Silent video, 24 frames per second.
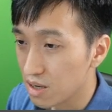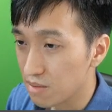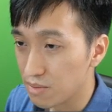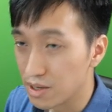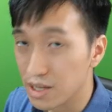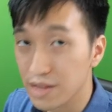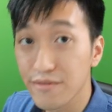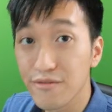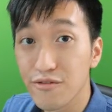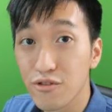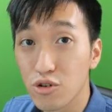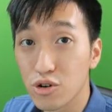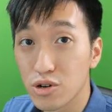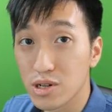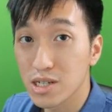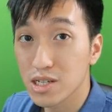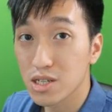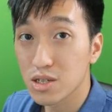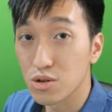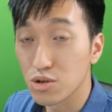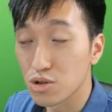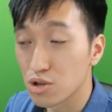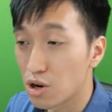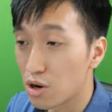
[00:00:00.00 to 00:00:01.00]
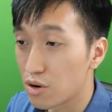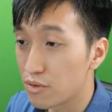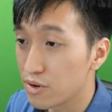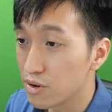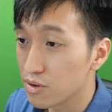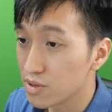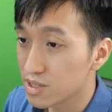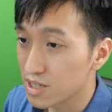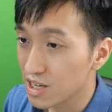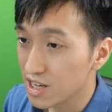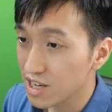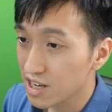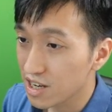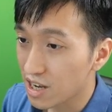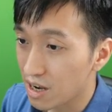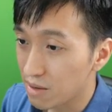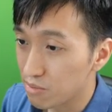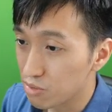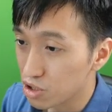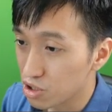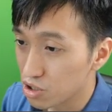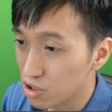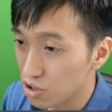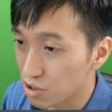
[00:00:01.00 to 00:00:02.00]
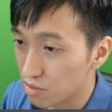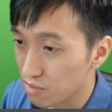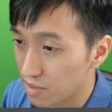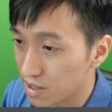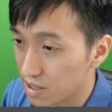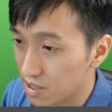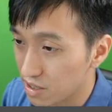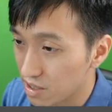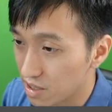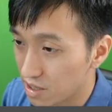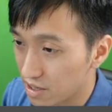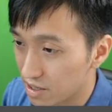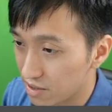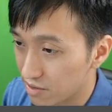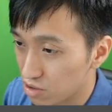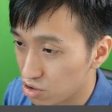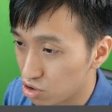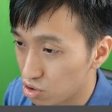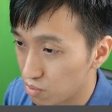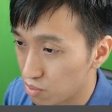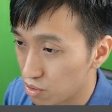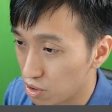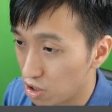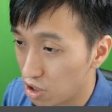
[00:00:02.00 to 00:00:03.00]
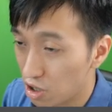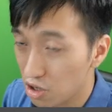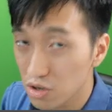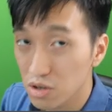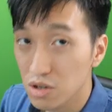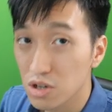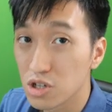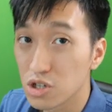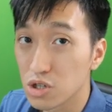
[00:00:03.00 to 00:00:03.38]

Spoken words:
But for this tutorial's sake, I'm just going to make it like super long,